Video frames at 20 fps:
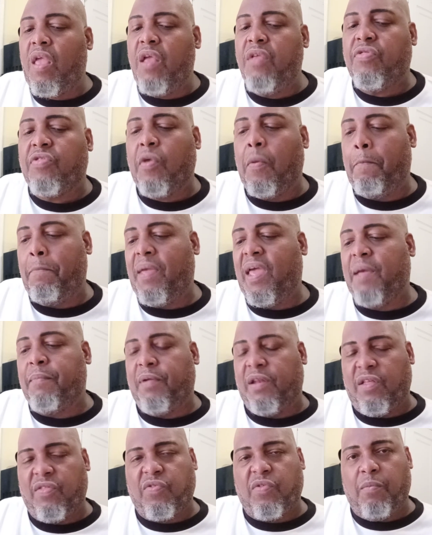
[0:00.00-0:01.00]
it's so big,
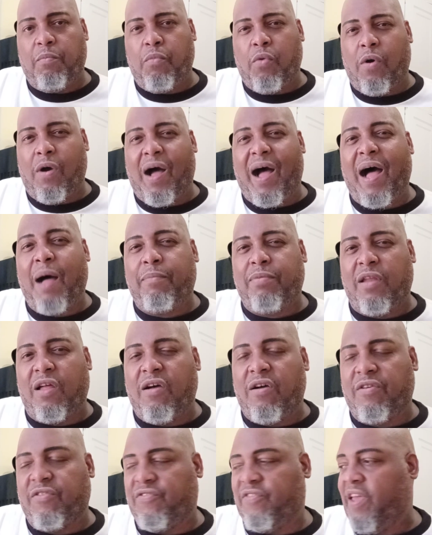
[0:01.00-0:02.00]
but it's more
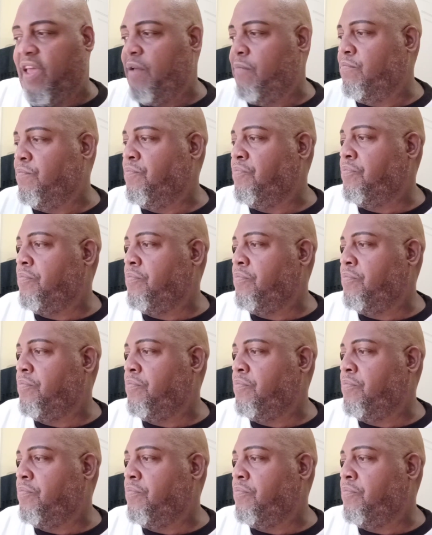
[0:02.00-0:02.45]
oblong shape.